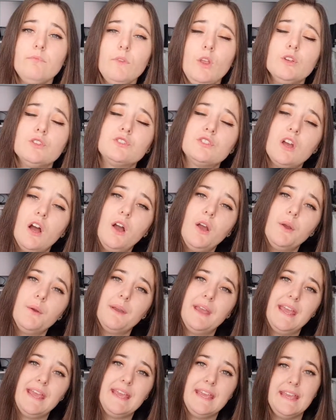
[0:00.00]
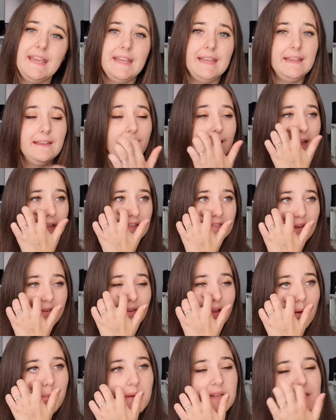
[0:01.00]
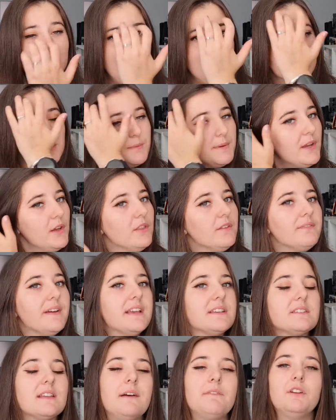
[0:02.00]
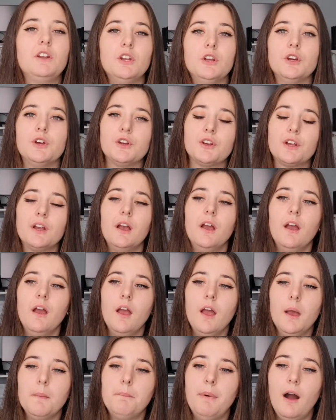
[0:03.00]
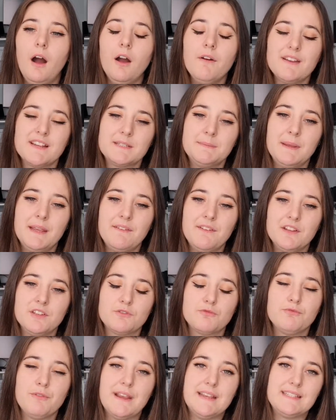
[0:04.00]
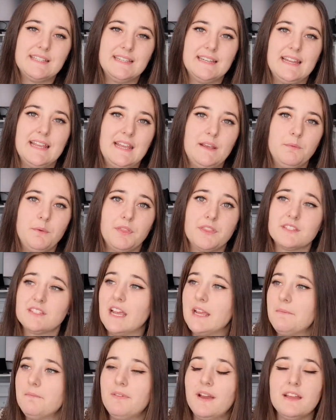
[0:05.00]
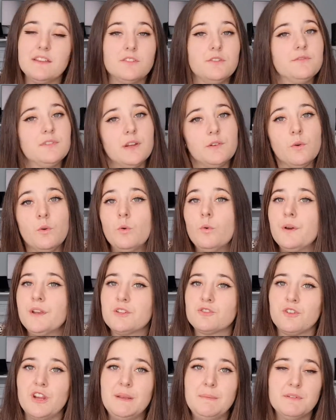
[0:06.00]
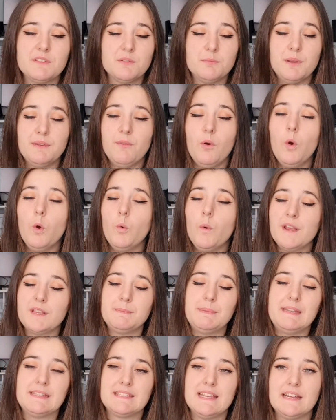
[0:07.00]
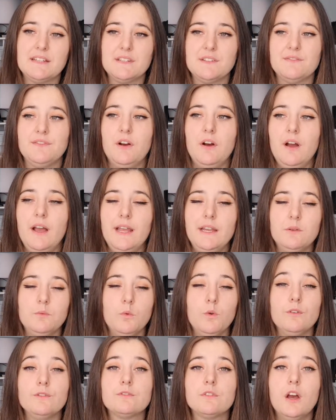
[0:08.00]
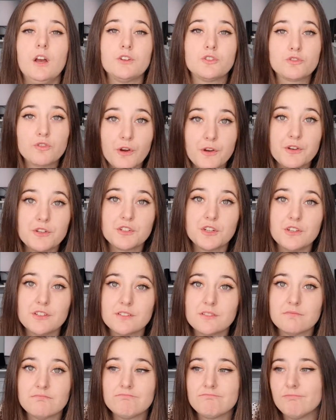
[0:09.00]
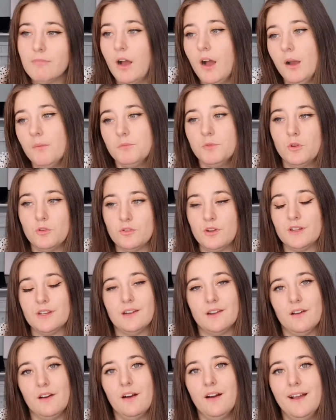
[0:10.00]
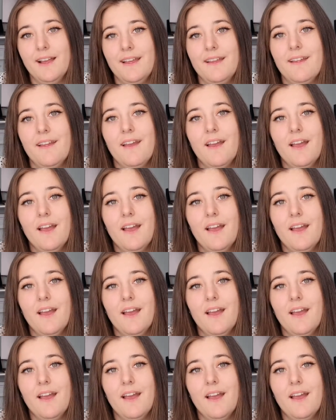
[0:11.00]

So he's very up and down, so we got the vets to have a look. But our experience recently with the same vets who've done all his treatments and we've always been satisfied was atrocious, I'm not gonna lie.